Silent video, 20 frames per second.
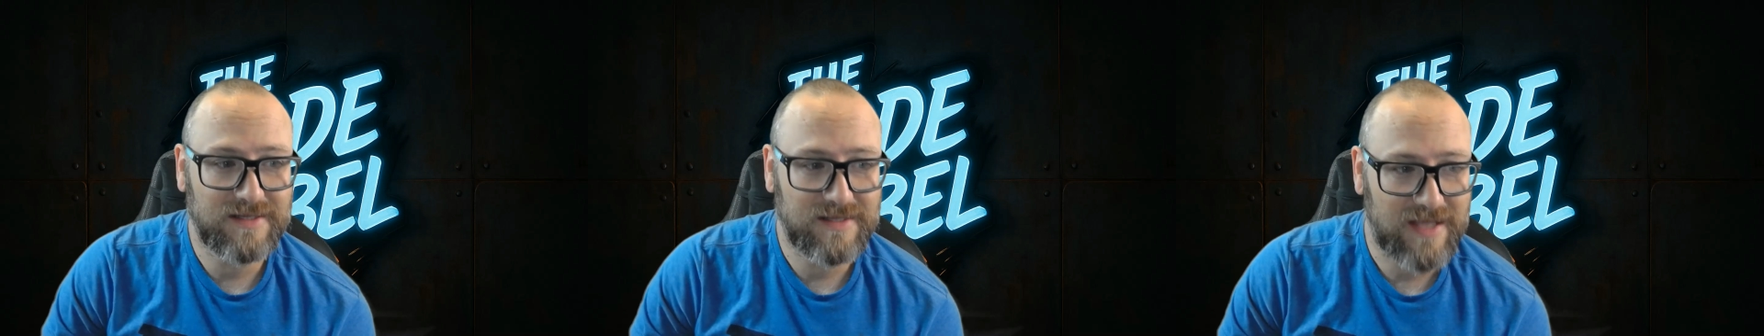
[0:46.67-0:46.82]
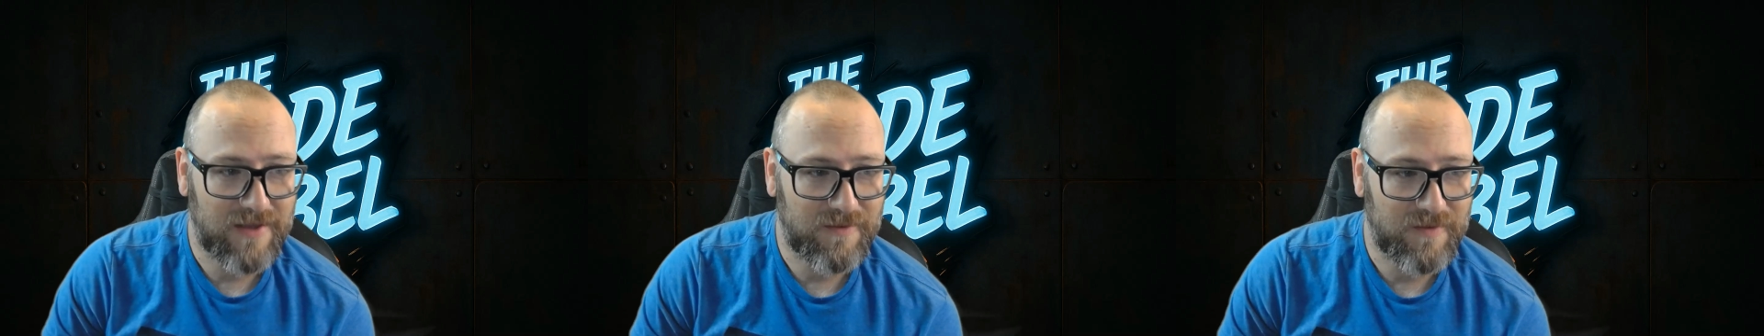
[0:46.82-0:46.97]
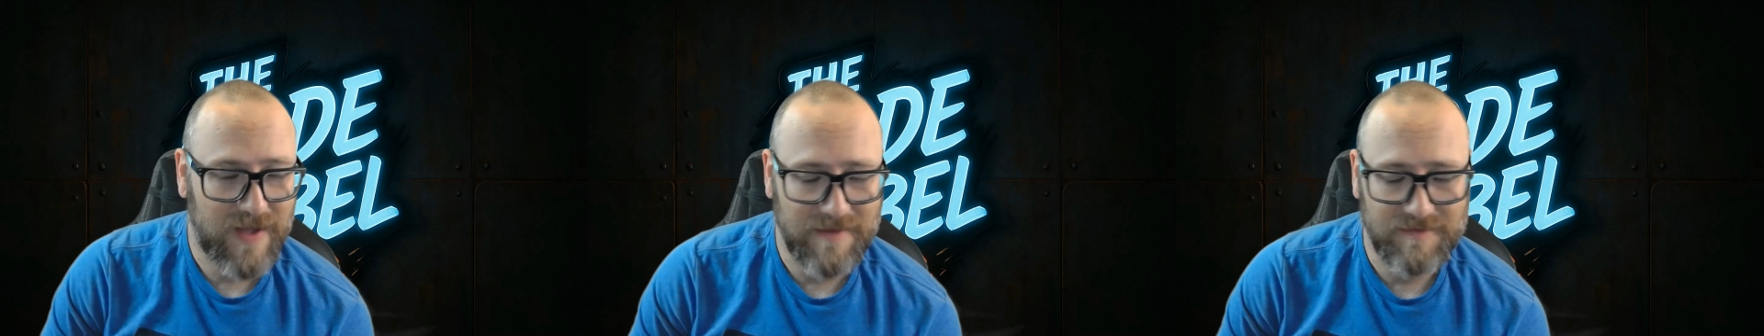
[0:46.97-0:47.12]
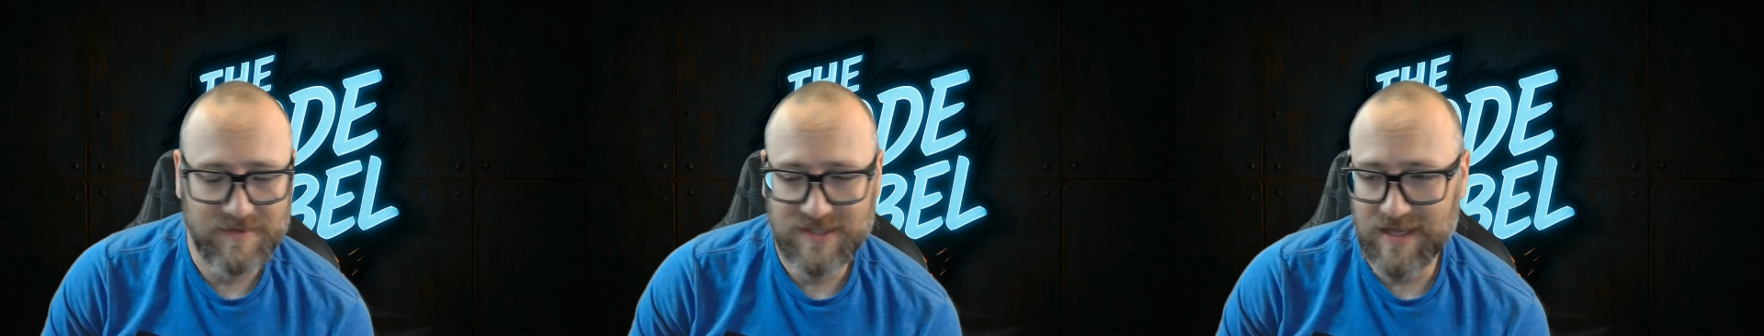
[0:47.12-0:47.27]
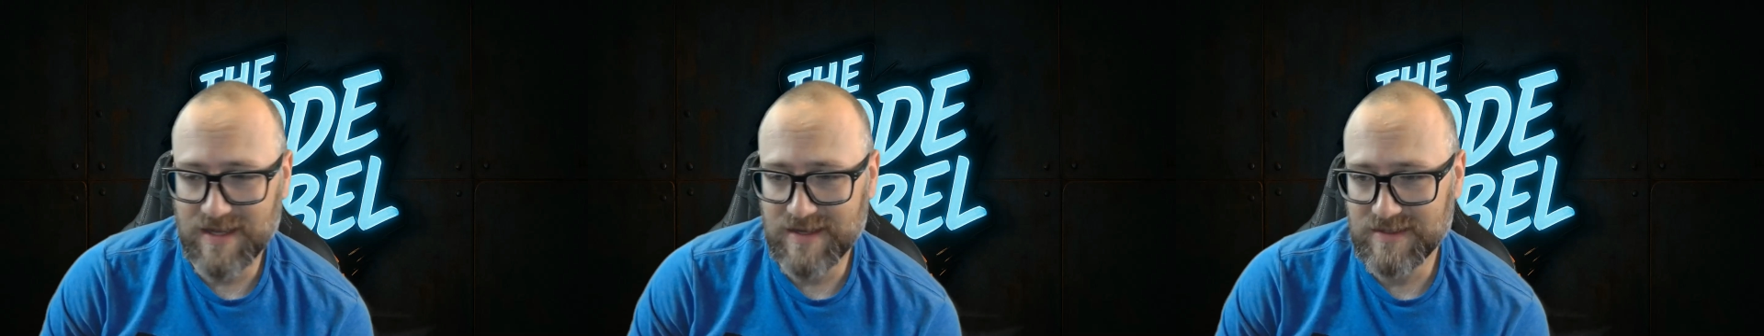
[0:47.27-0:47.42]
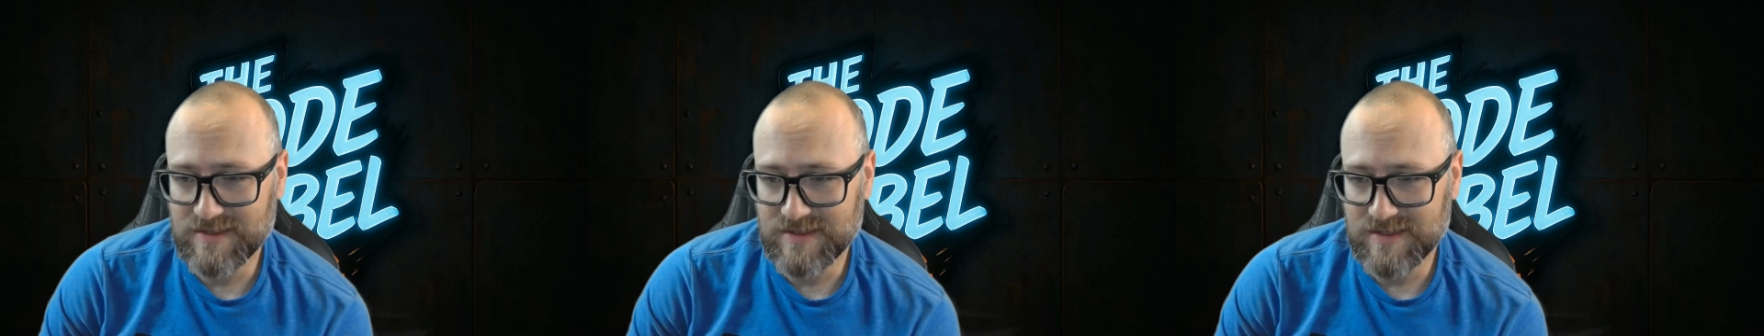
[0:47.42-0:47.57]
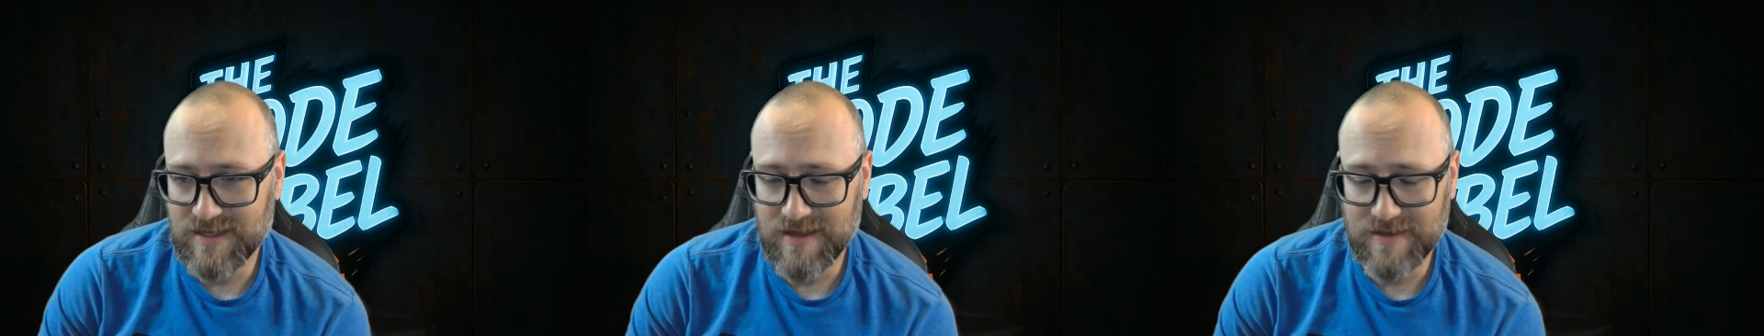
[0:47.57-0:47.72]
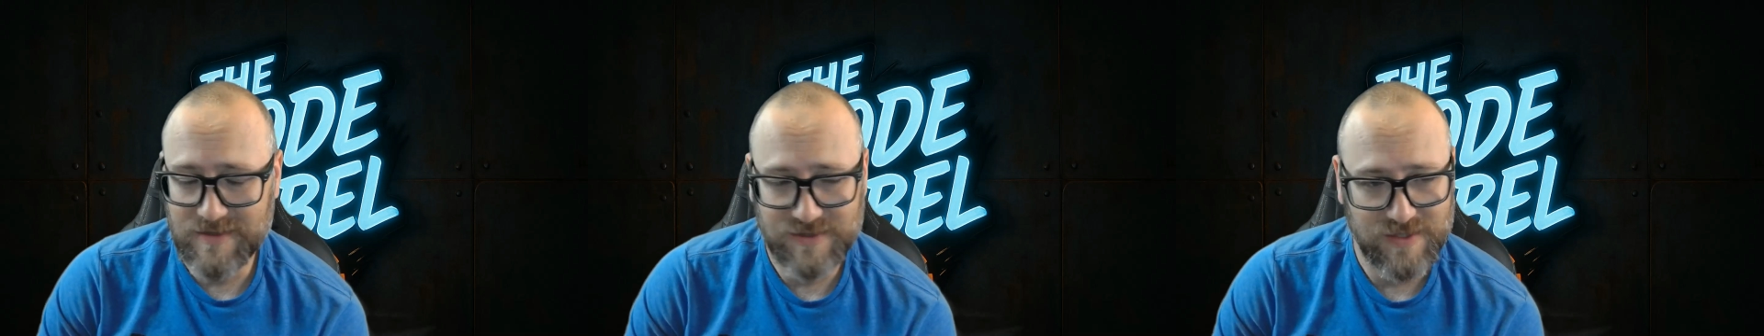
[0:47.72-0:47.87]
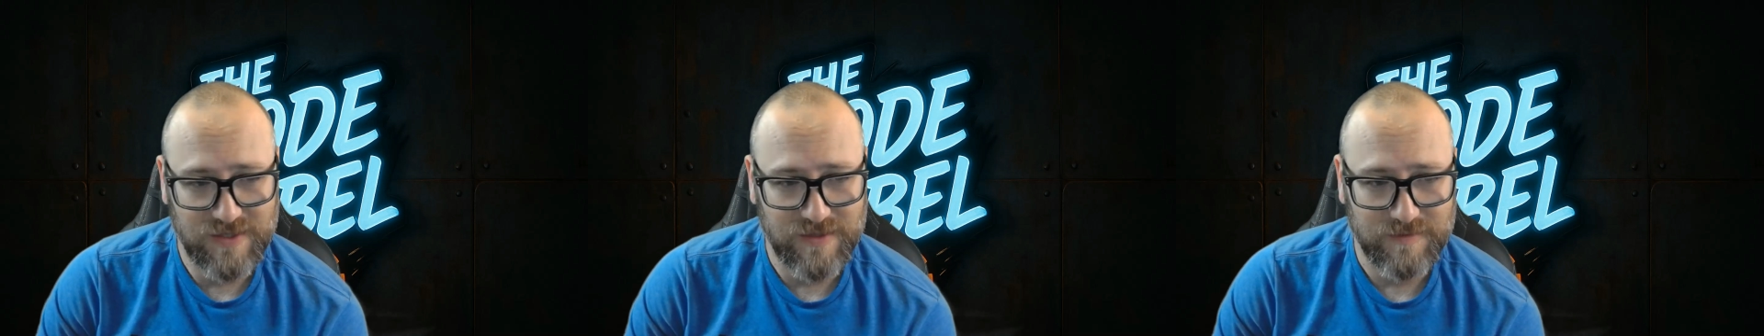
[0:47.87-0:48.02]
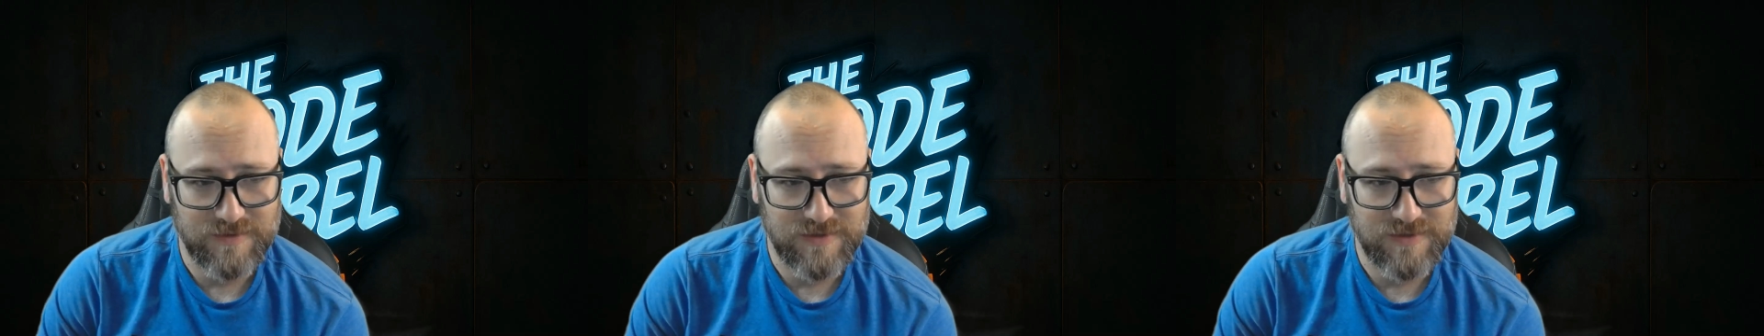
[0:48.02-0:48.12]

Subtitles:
website starts up.